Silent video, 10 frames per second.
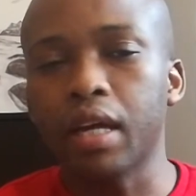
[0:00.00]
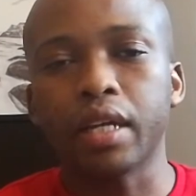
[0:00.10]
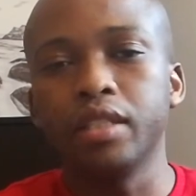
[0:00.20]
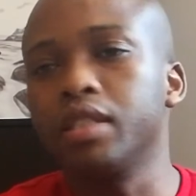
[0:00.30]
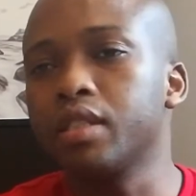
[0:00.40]

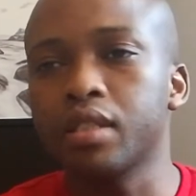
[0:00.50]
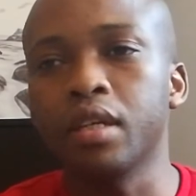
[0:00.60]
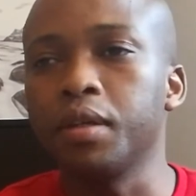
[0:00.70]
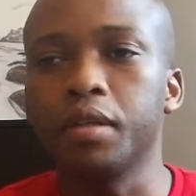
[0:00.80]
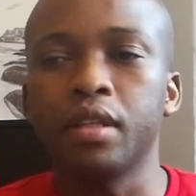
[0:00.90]
can just
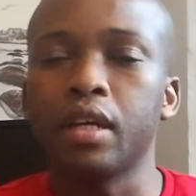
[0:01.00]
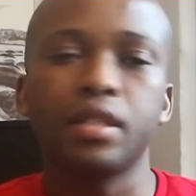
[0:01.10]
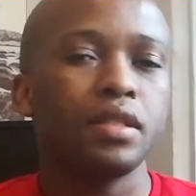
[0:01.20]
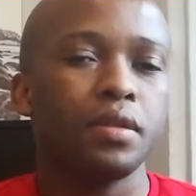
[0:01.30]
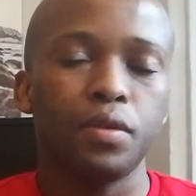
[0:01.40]
say that
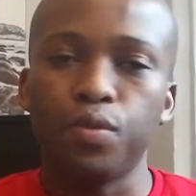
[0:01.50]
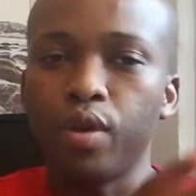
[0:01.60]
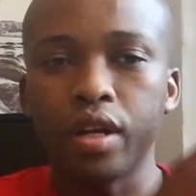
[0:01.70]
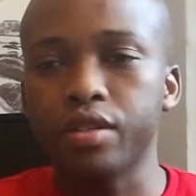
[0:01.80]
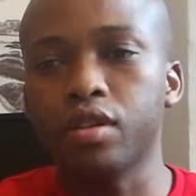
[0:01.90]
when
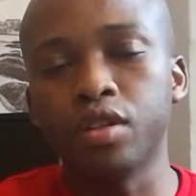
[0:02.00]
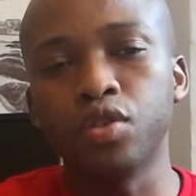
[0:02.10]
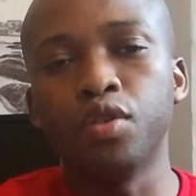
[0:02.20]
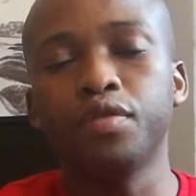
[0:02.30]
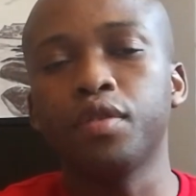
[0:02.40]
I started
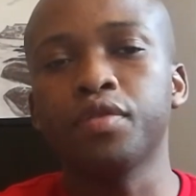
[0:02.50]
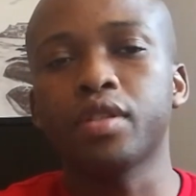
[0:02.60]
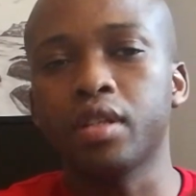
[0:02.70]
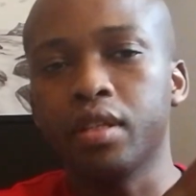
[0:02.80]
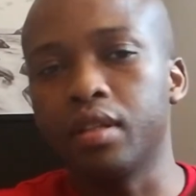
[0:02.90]
off,
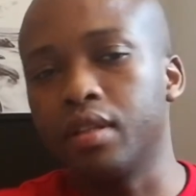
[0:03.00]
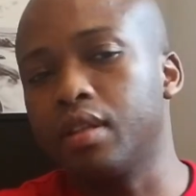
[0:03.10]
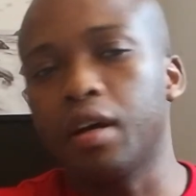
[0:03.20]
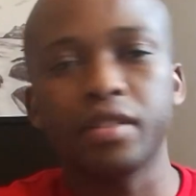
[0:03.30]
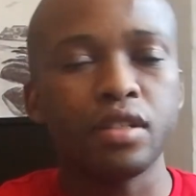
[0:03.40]
obviously
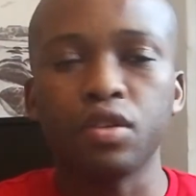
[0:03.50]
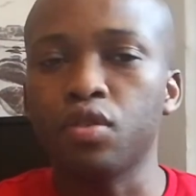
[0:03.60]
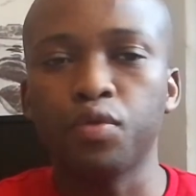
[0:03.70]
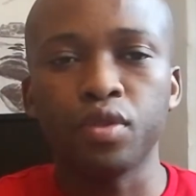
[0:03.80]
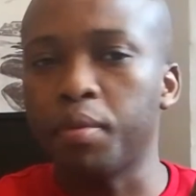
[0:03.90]
I started off
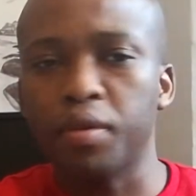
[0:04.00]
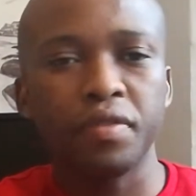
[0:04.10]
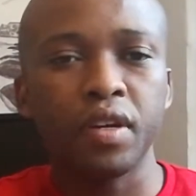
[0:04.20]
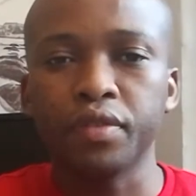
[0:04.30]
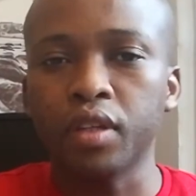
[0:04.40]
with about
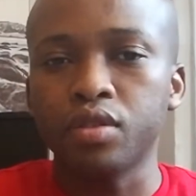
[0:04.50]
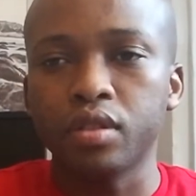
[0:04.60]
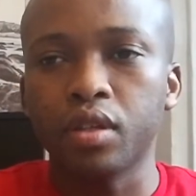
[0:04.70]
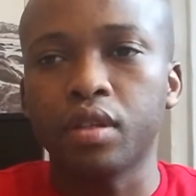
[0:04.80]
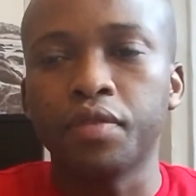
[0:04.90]
5,000
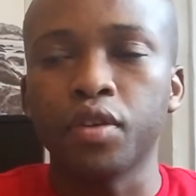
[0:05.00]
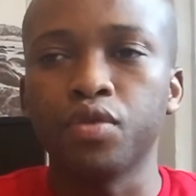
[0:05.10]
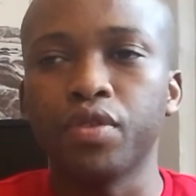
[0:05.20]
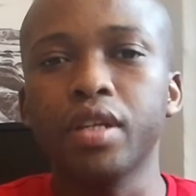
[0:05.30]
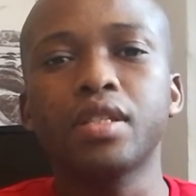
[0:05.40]
South African
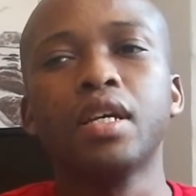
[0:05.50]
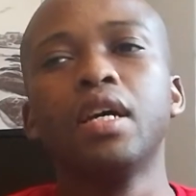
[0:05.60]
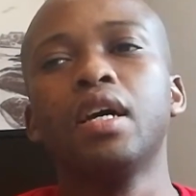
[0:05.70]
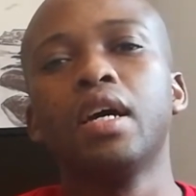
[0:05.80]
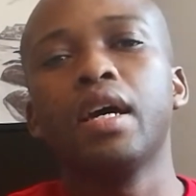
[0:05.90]
rands,
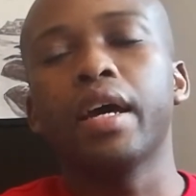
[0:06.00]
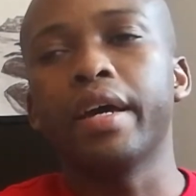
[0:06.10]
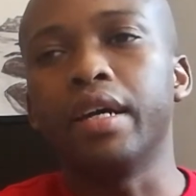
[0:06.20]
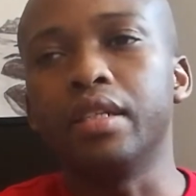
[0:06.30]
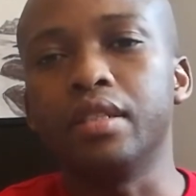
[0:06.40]

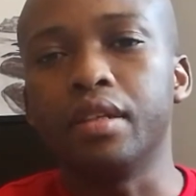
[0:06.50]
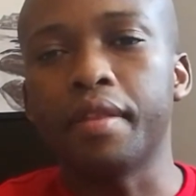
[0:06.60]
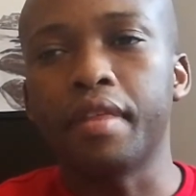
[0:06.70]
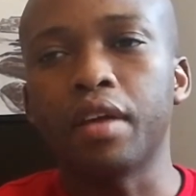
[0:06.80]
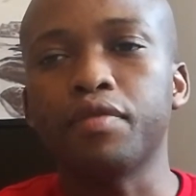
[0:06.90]
and
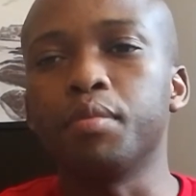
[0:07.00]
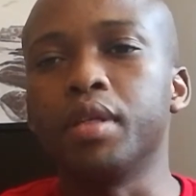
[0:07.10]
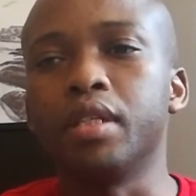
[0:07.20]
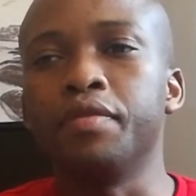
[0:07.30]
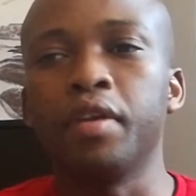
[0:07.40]
that for me
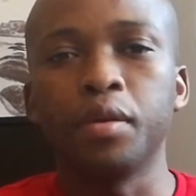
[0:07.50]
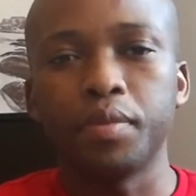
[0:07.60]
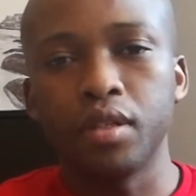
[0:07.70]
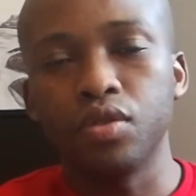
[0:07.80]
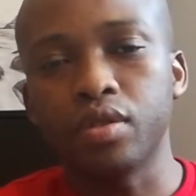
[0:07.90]
developed
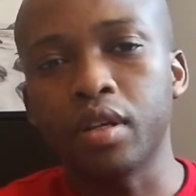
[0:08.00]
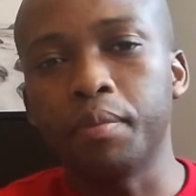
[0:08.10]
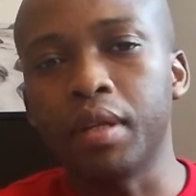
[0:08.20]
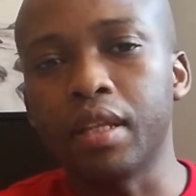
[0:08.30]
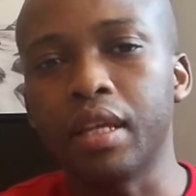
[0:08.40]
into
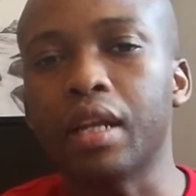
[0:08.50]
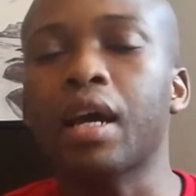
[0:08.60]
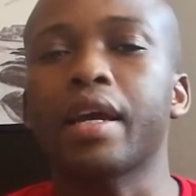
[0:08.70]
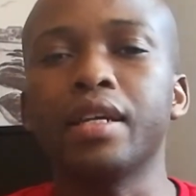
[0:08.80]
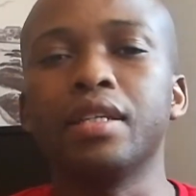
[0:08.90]
something that I
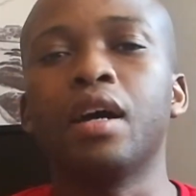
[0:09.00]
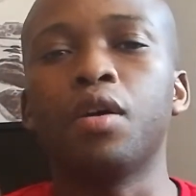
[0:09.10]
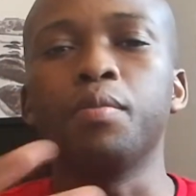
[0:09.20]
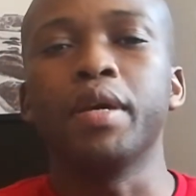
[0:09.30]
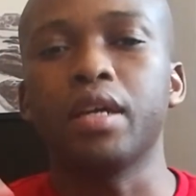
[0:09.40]
can now
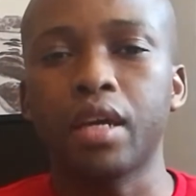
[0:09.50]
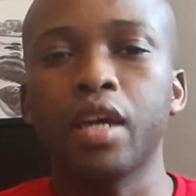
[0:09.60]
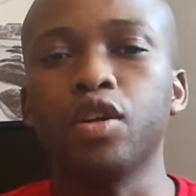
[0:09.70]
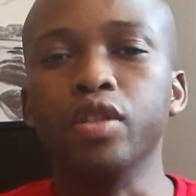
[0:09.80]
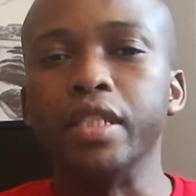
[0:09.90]
make a
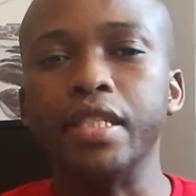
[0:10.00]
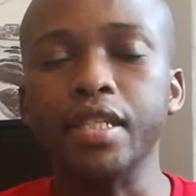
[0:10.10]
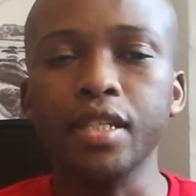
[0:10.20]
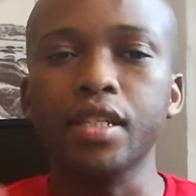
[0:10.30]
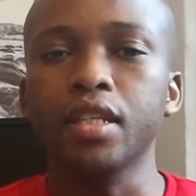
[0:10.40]

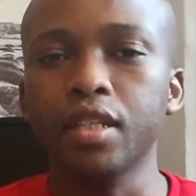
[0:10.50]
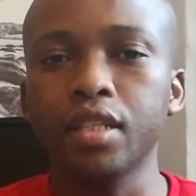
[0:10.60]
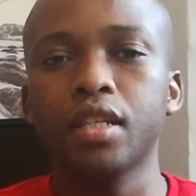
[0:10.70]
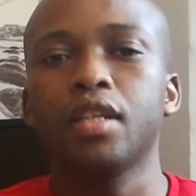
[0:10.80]
consistent